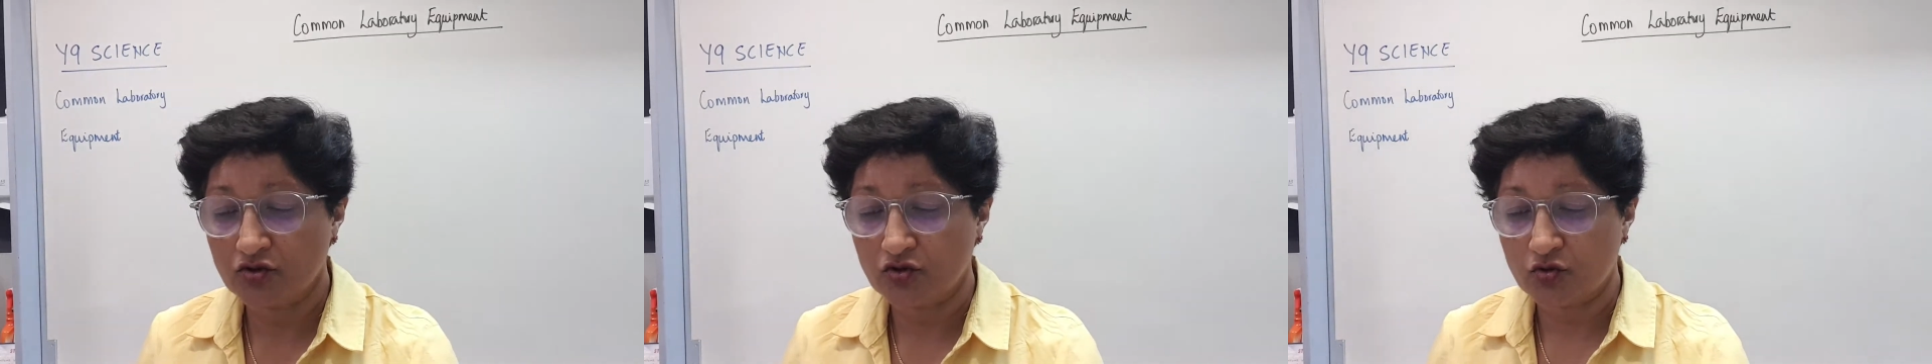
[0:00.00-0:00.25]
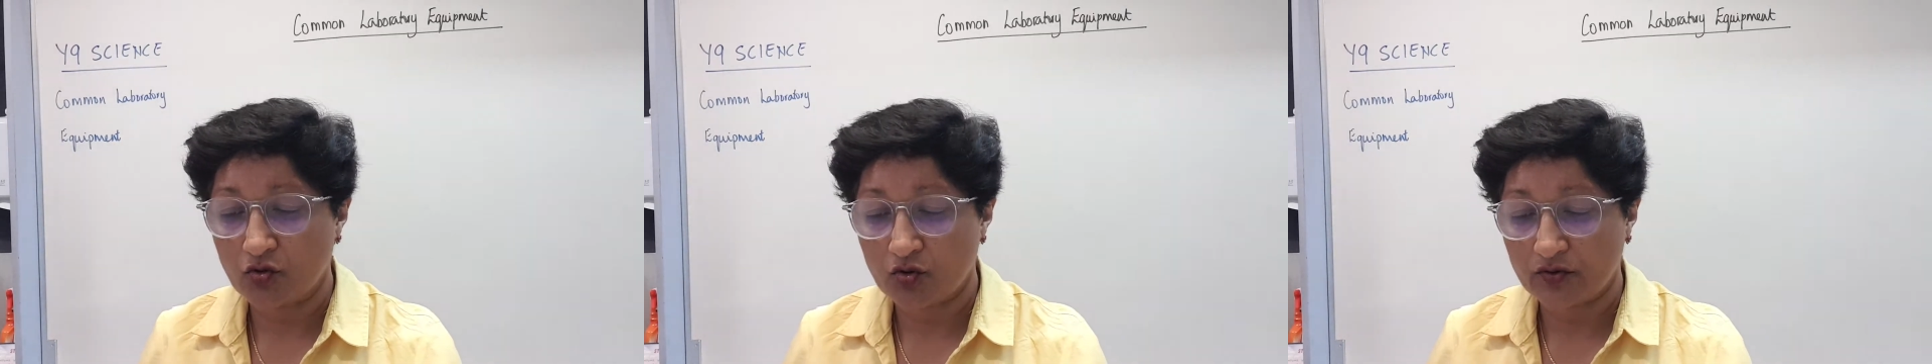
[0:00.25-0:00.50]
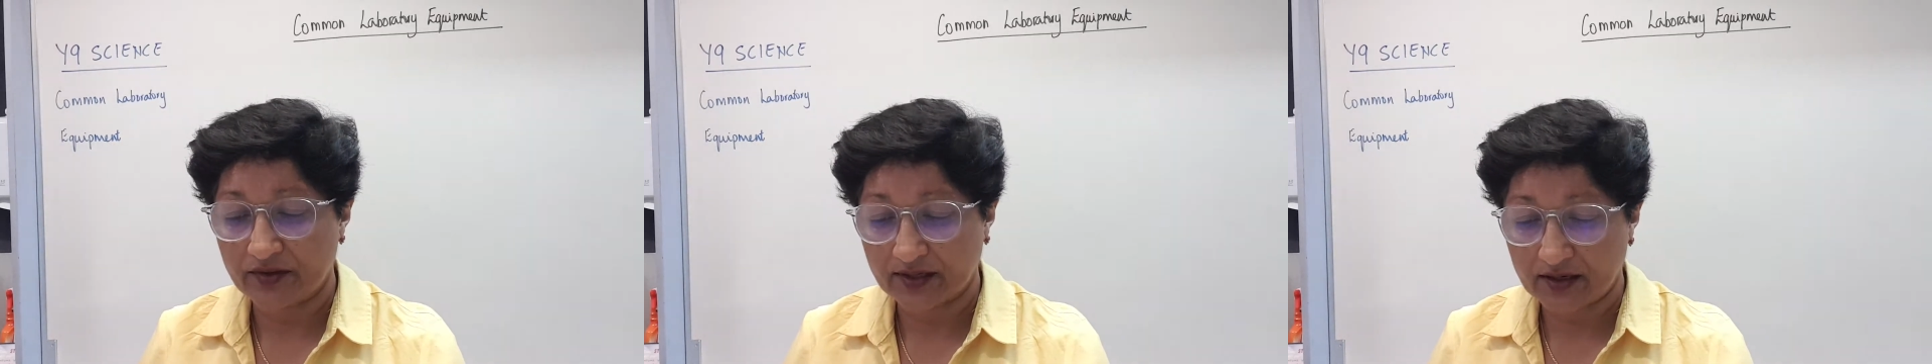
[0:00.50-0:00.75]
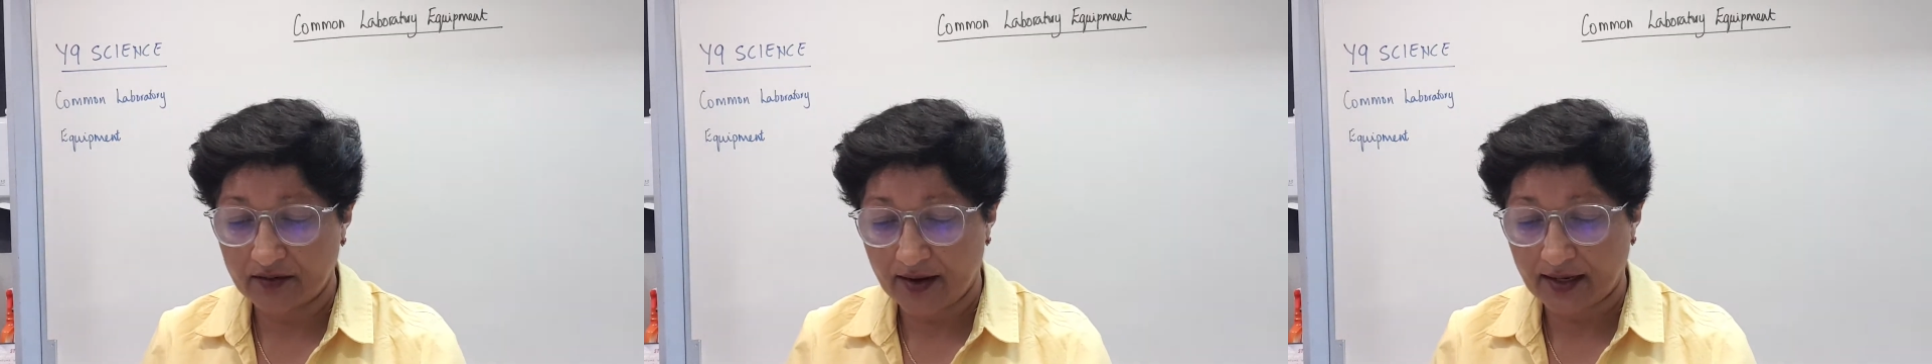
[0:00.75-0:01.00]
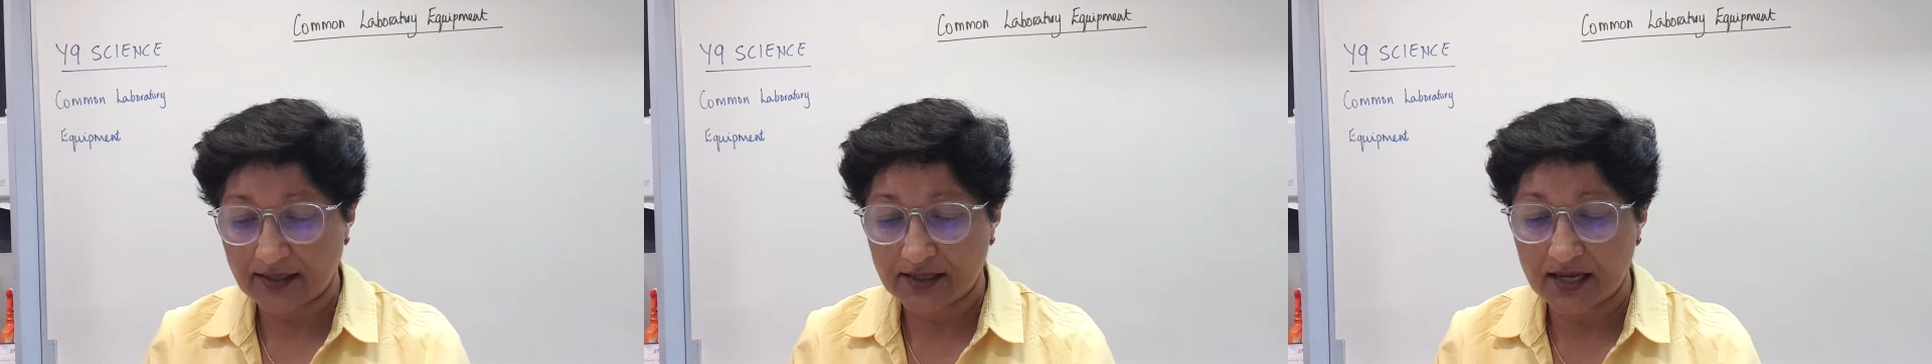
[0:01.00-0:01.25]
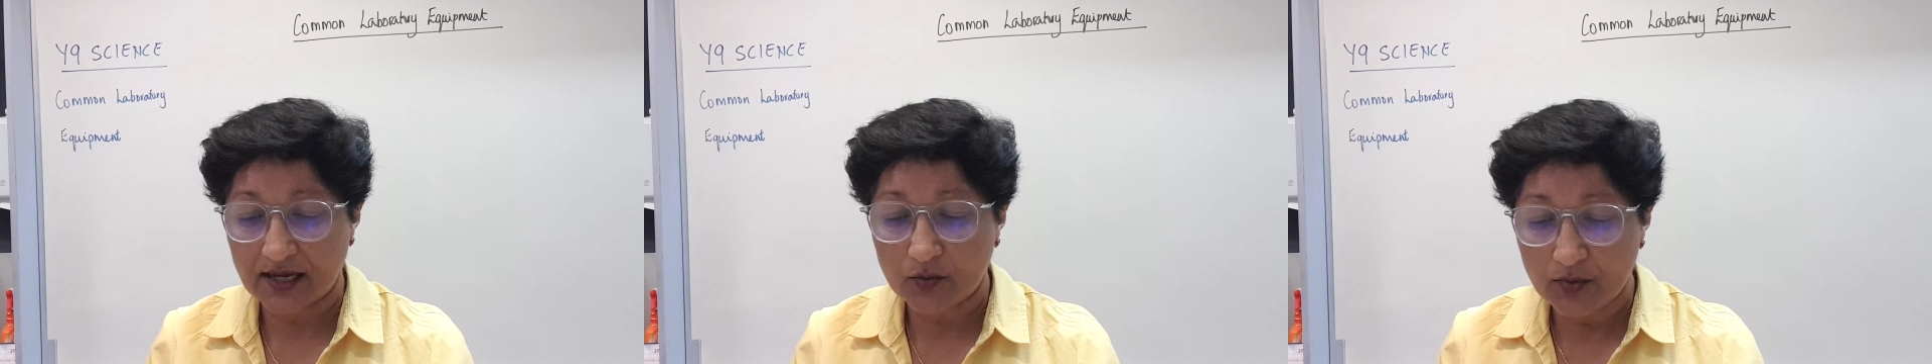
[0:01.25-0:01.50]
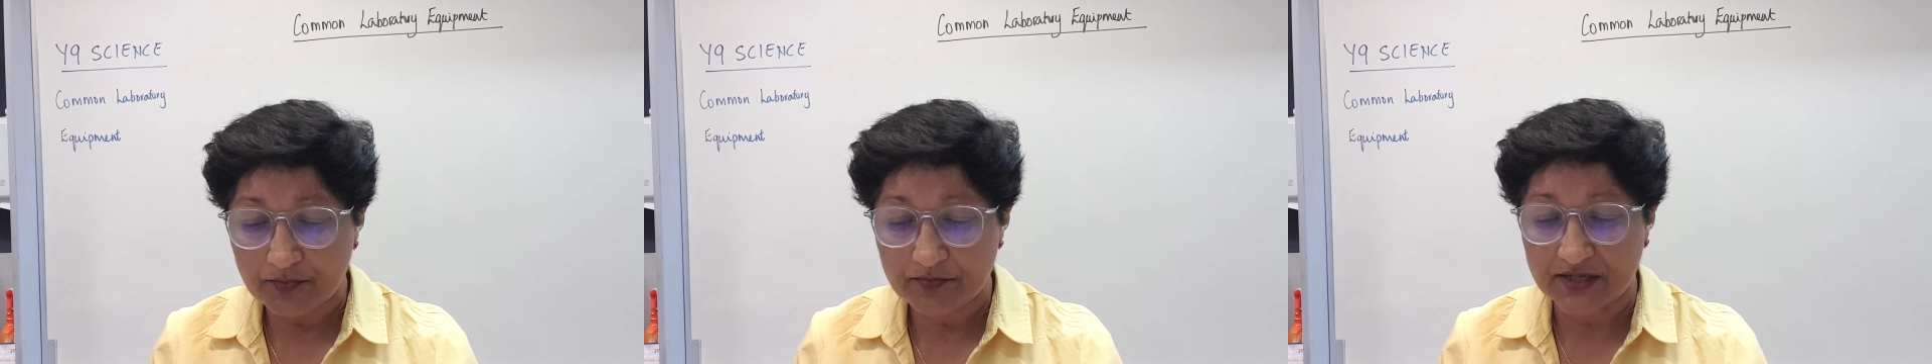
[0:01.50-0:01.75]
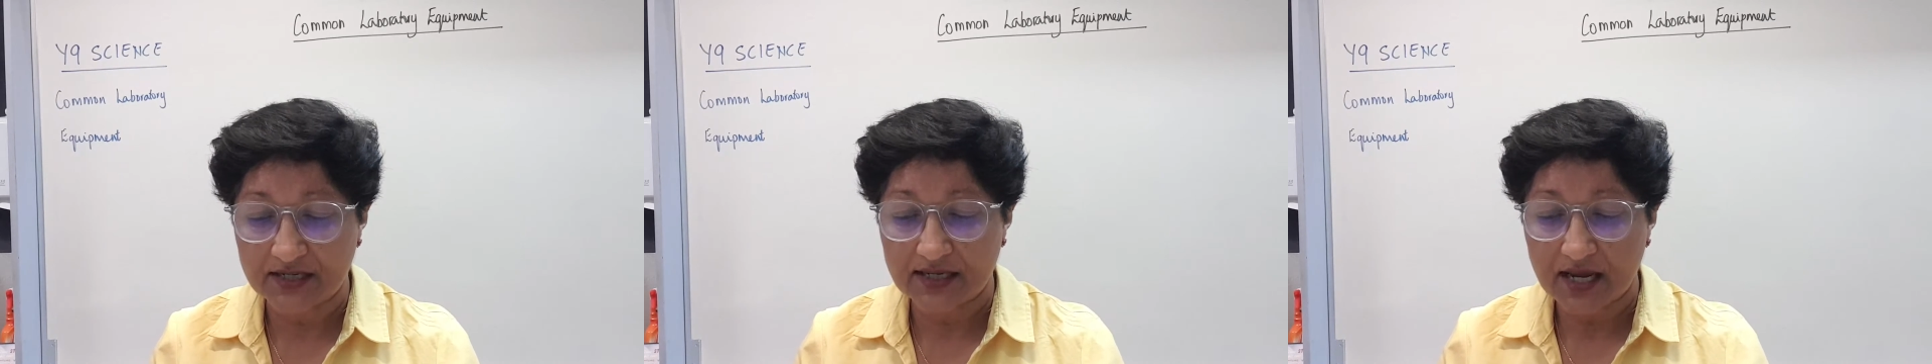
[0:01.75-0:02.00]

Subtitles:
draw the correct equipment.